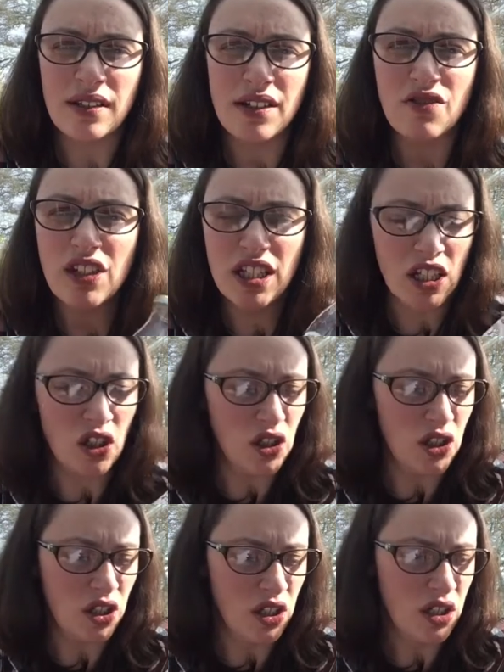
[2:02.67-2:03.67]
It's a really
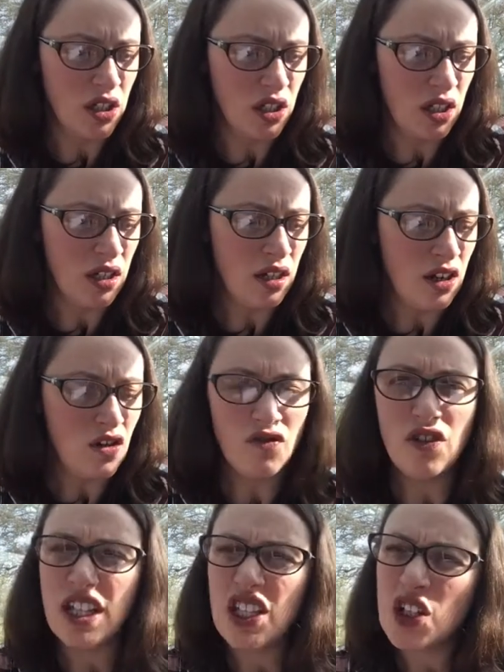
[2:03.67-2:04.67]
good
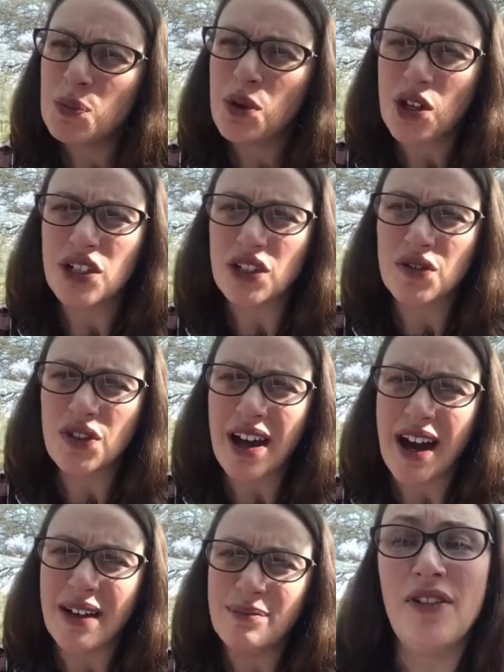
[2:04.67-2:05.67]
product for
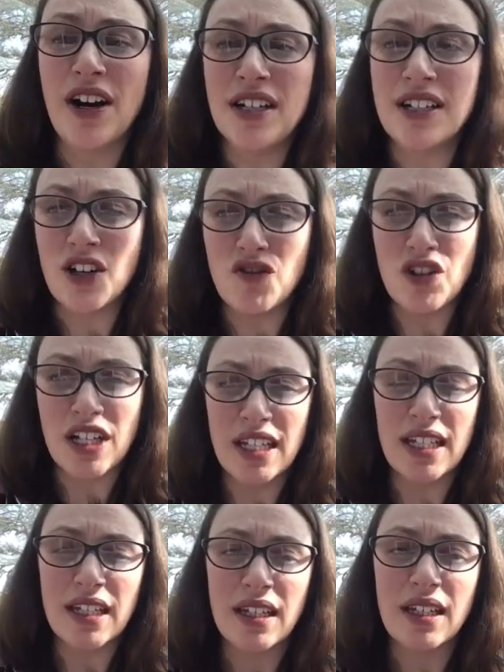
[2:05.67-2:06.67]
that. I've had a
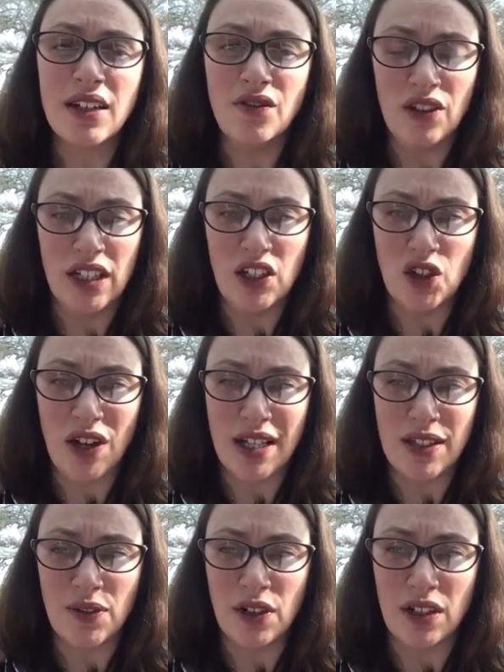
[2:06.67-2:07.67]
really
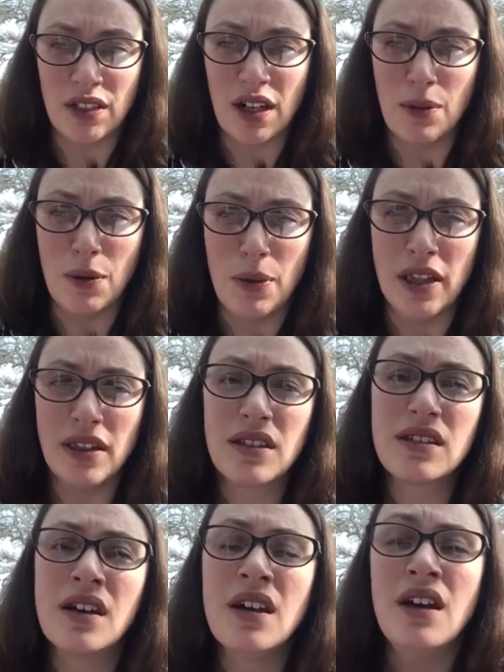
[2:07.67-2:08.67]
stressful couple of
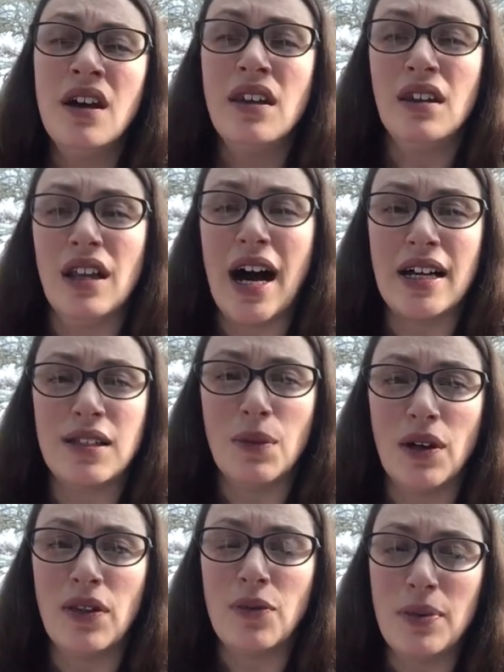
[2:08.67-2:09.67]
months, the last
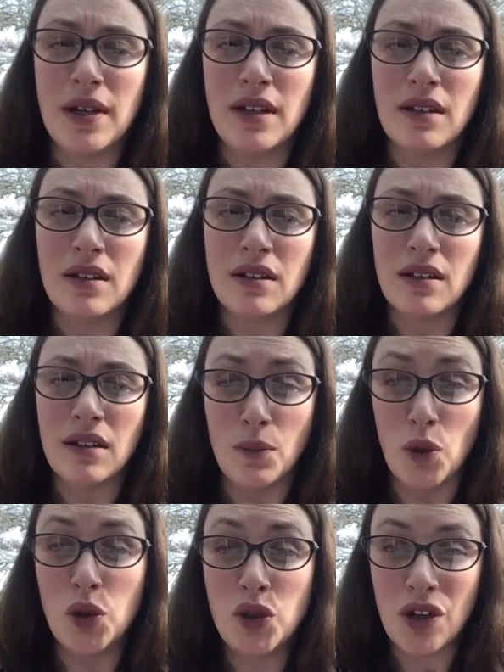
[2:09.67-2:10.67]
month being the
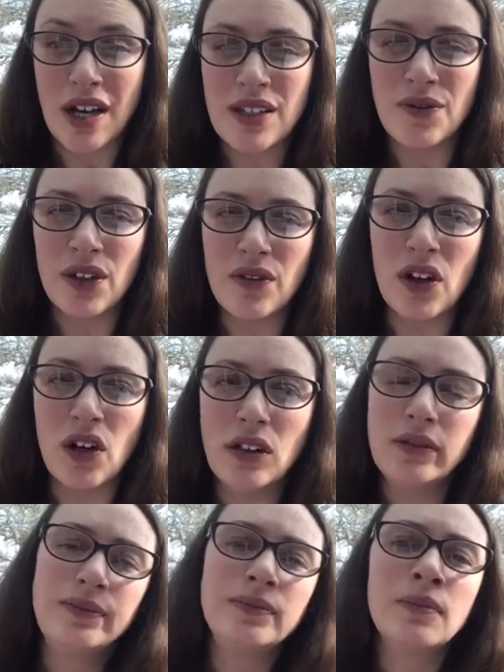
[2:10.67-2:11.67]
most stressful of
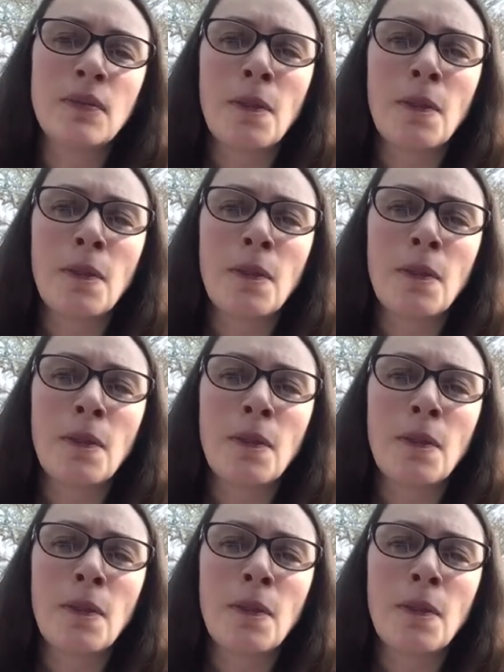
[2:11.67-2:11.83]
all.